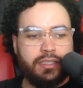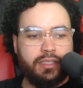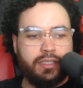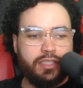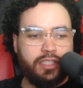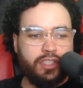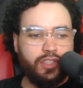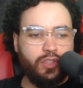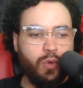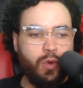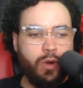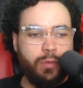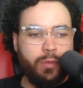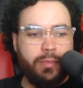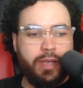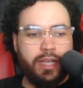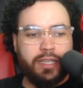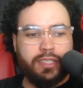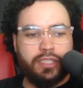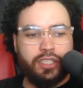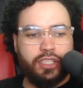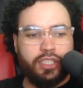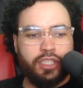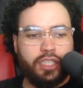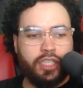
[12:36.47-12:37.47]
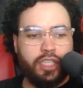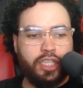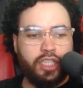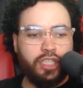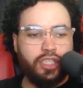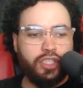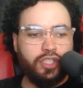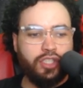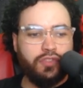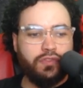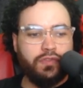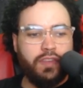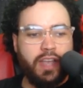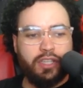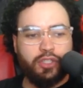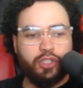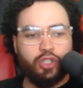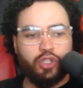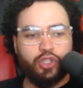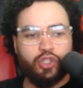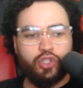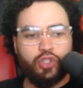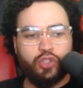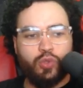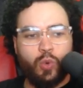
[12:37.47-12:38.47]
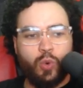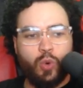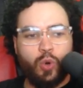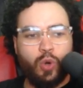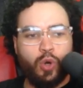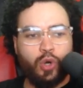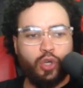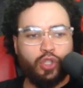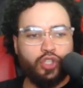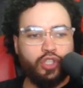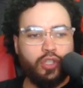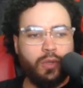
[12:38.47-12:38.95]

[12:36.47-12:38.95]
store messages, vector store.